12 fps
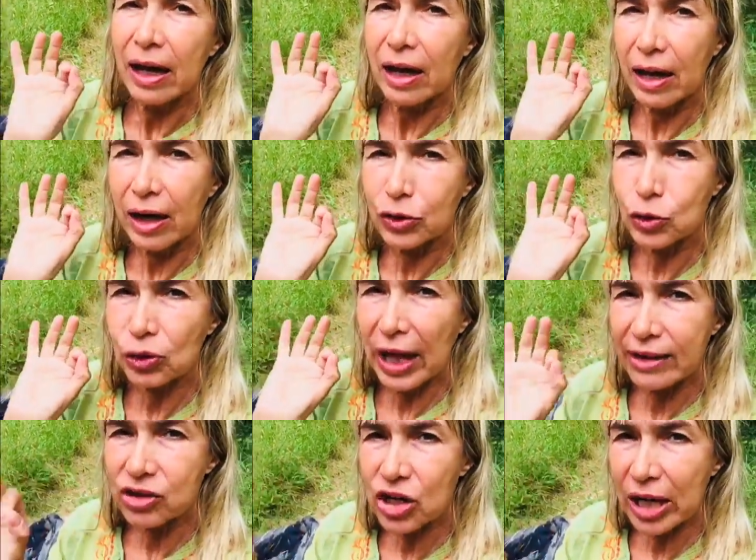uh, to
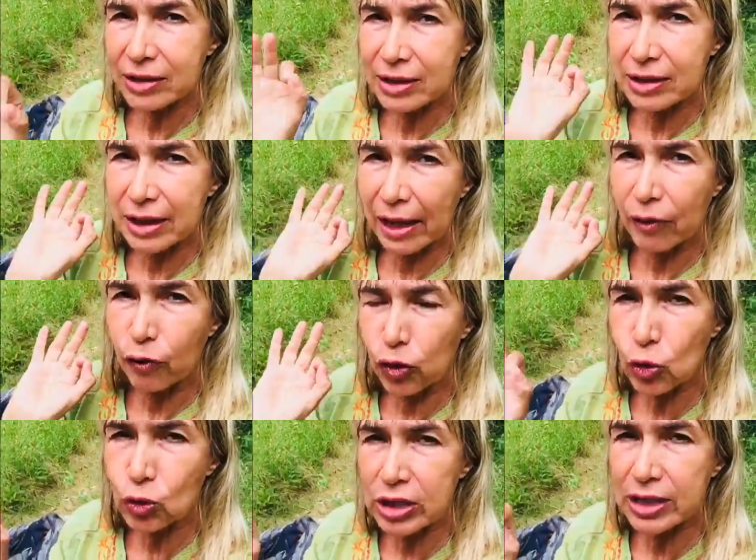digest the
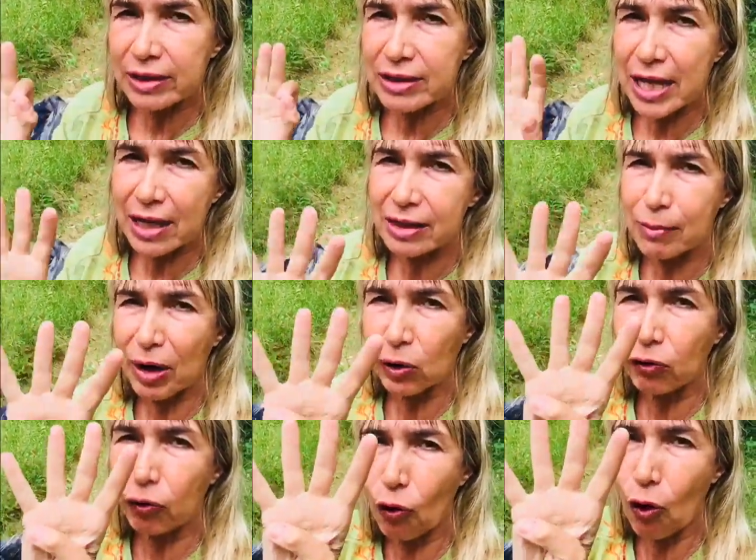fruits it takes
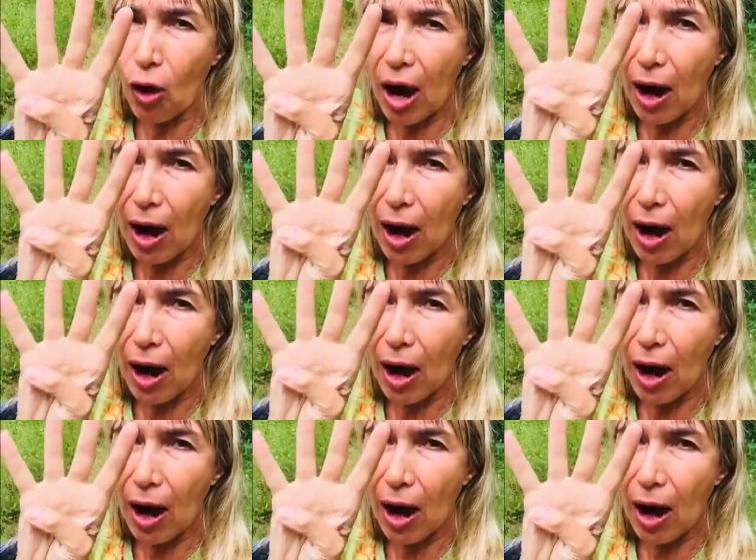about four